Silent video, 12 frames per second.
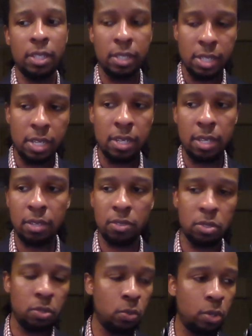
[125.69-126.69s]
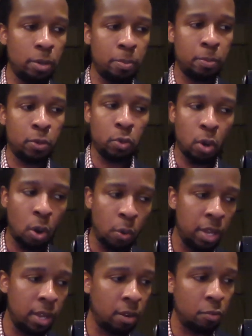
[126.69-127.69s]
leading to or
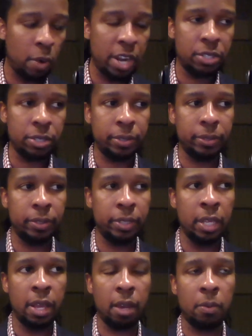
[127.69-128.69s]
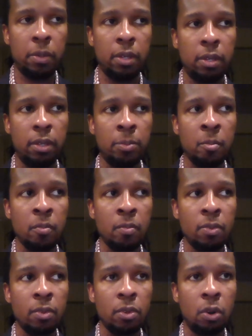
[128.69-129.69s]
growing a racial inequity
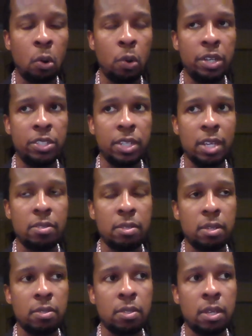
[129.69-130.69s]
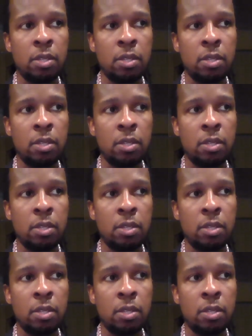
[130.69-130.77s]
or injustice.